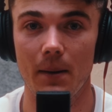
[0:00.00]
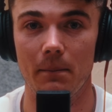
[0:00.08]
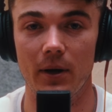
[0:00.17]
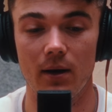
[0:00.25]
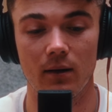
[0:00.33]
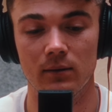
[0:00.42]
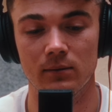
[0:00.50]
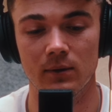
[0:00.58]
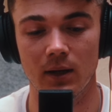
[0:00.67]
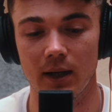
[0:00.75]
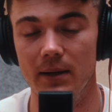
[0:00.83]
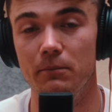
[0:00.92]
but
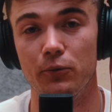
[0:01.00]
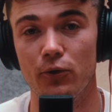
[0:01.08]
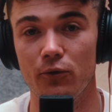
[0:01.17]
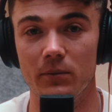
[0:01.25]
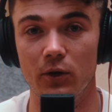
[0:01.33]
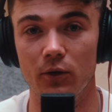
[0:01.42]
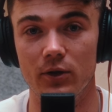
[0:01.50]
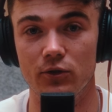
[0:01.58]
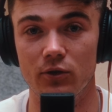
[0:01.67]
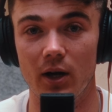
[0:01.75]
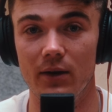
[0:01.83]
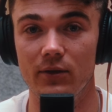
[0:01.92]
an improvement on the
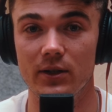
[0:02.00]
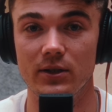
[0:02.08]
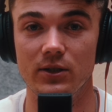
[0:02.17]
driver.